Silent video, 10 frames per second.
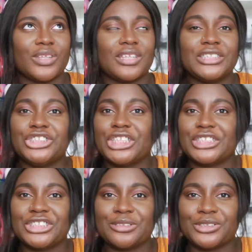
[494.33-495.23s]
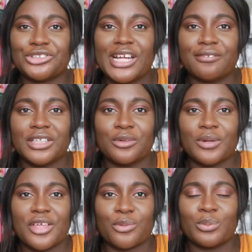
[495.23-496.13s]
the djinn she was traveling
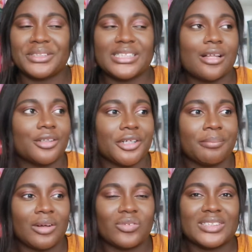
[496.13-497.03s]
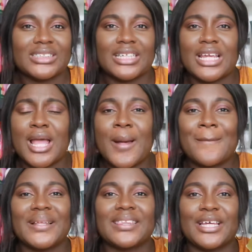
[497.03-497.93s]
with would tell her about the city,
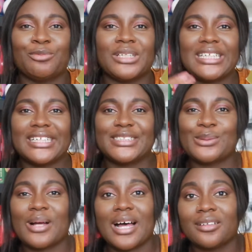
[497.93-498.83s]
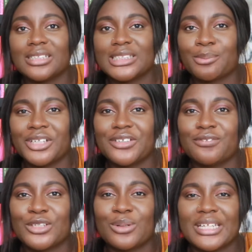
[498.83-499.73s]
but then we'd get to Ali's point
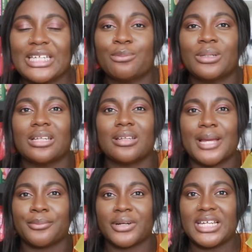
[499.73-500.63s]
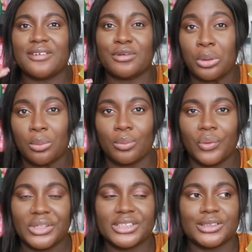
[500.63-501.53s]
of view and he would elaborate even
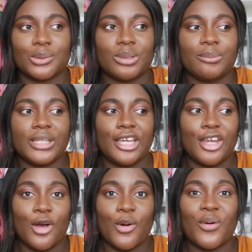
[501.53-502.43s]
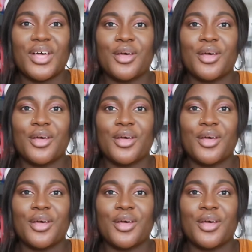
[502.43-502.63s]
more, so we would know